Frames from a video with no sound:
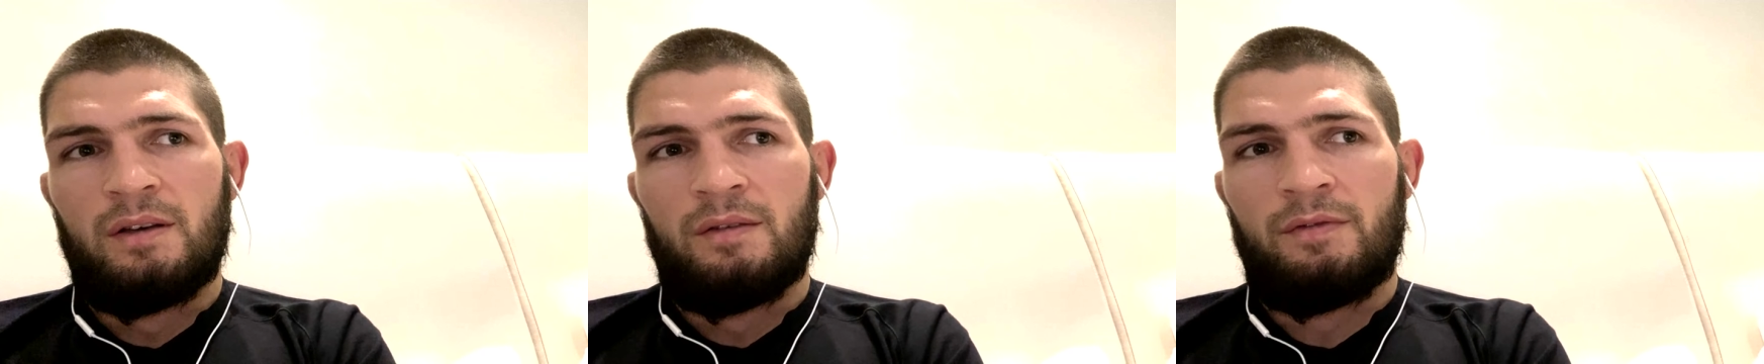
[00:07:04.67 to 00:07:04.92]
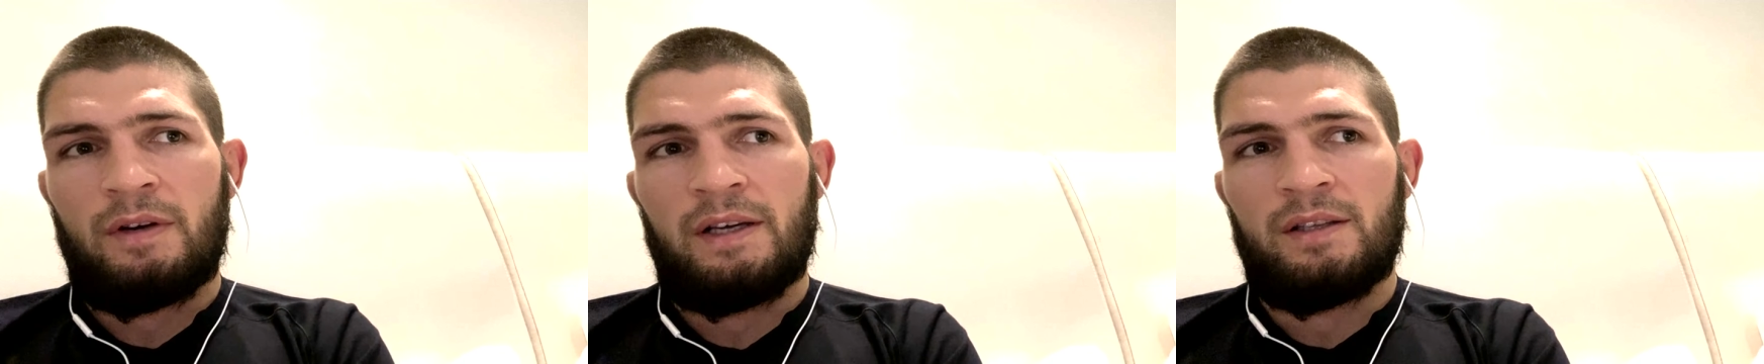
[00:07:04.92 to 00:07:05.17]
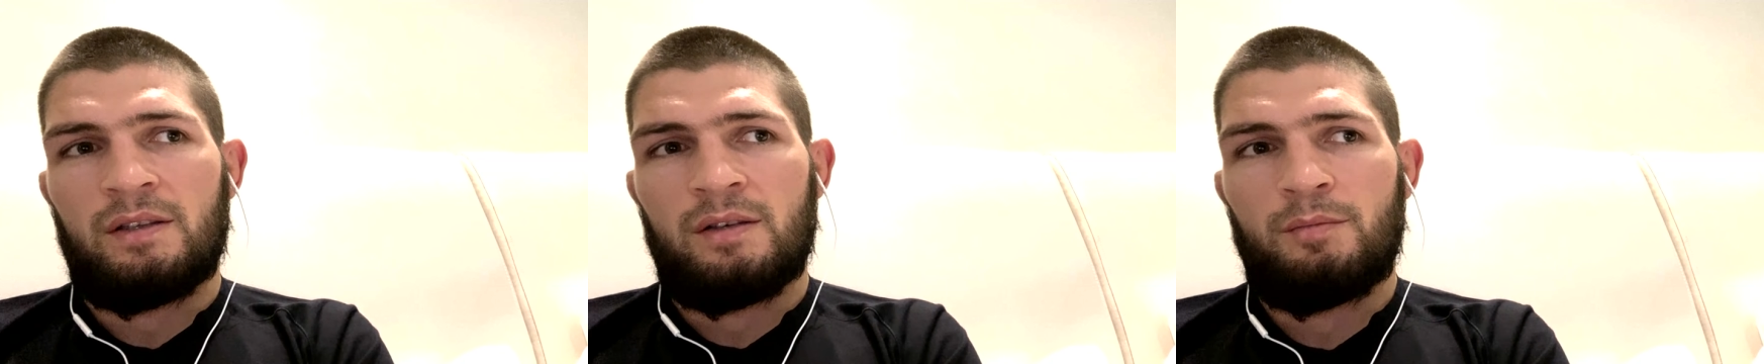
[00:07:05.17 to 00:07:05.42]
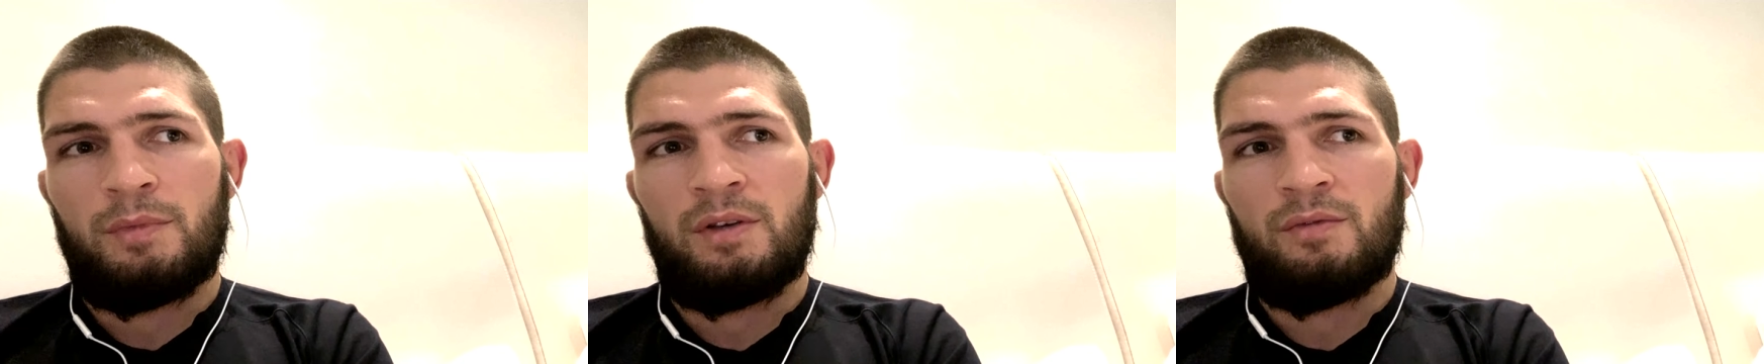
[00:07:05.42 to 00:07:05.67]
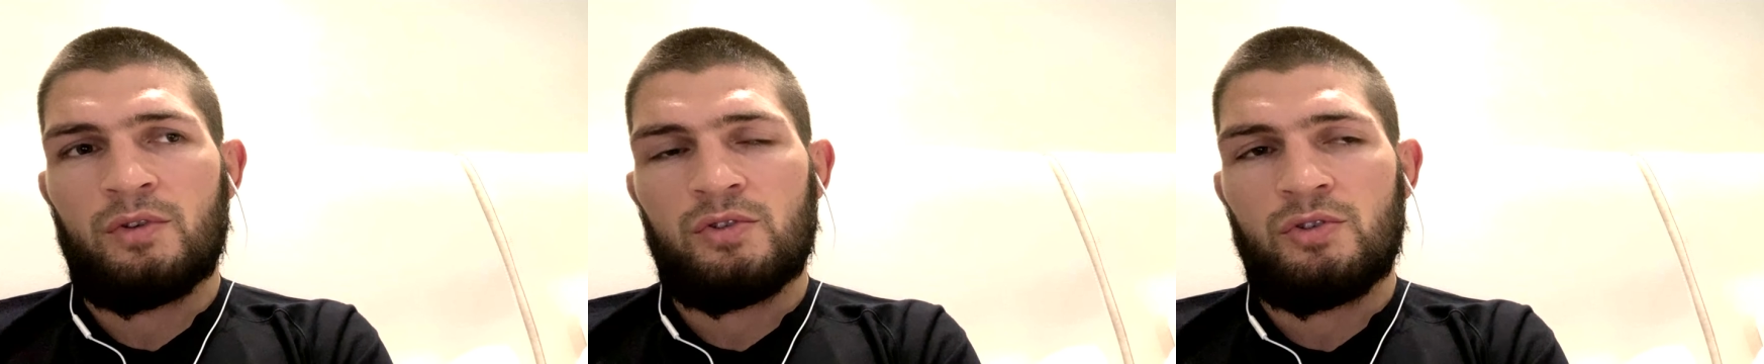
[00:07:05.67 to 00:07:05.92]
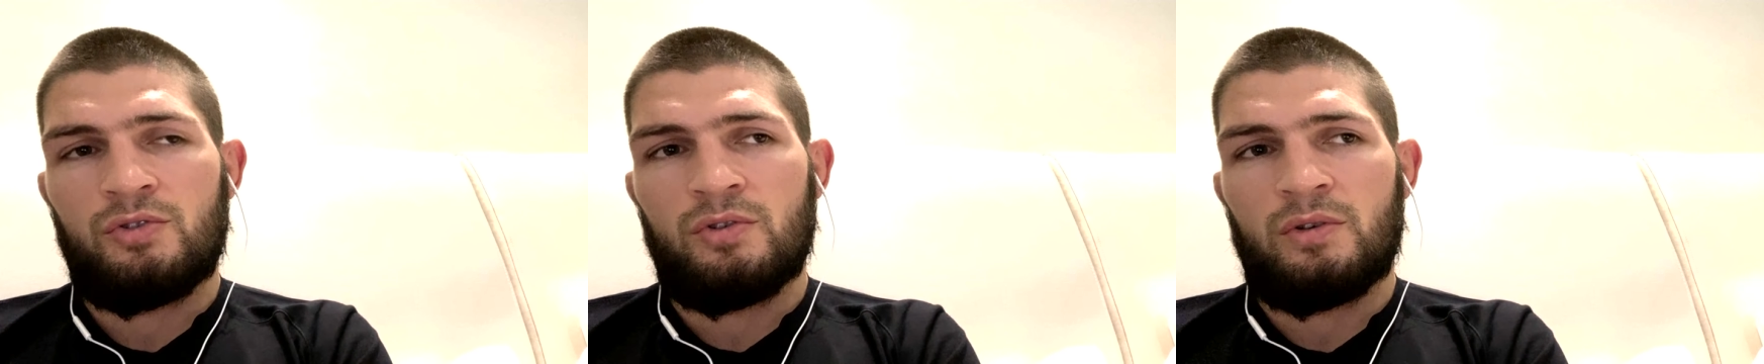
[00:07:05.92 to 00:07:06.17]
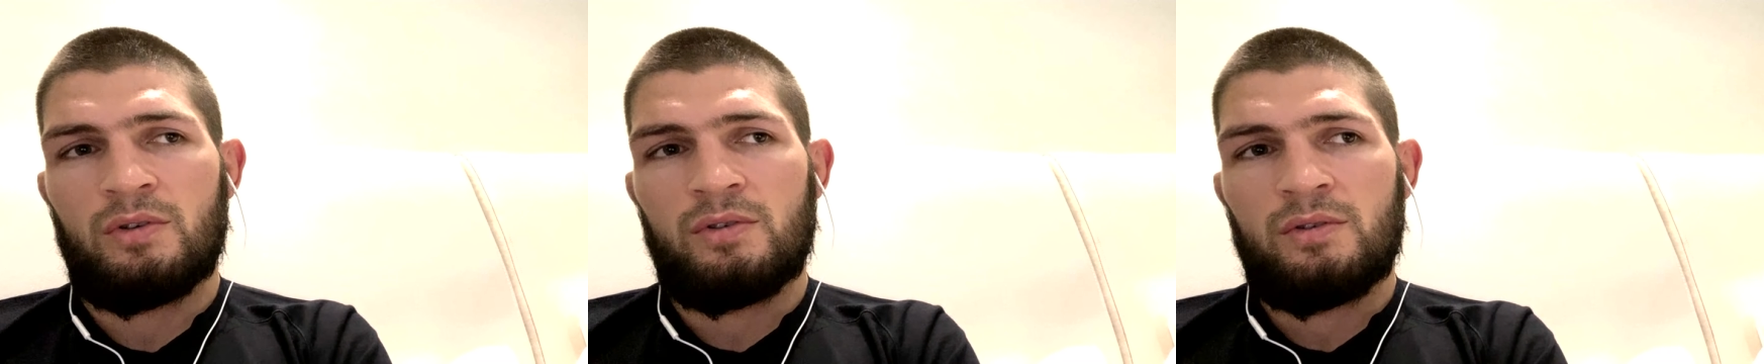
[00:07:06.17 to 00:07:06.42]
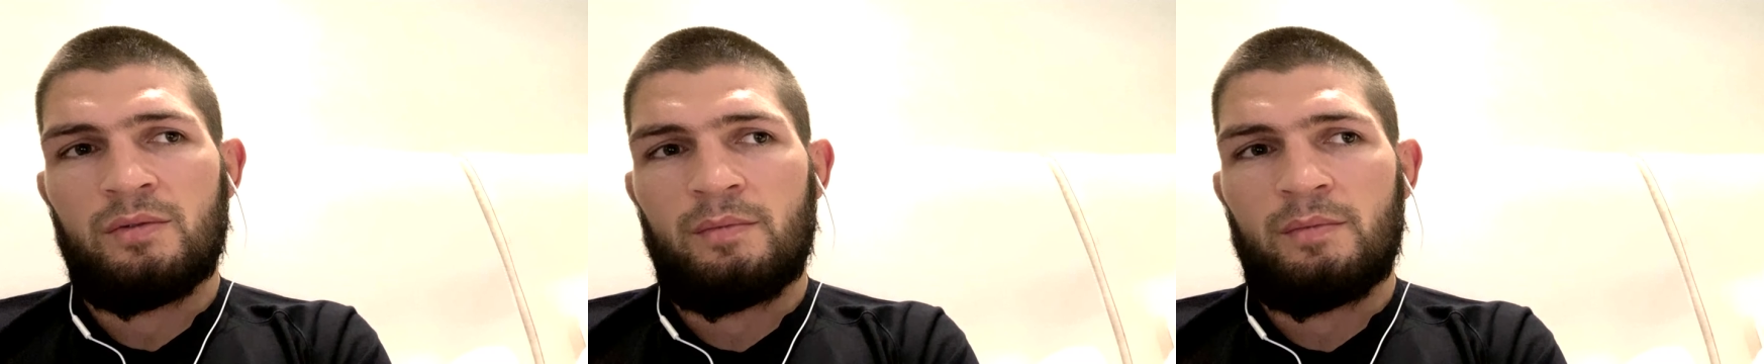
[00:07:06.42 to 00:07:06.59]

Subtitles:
fight, me versus George.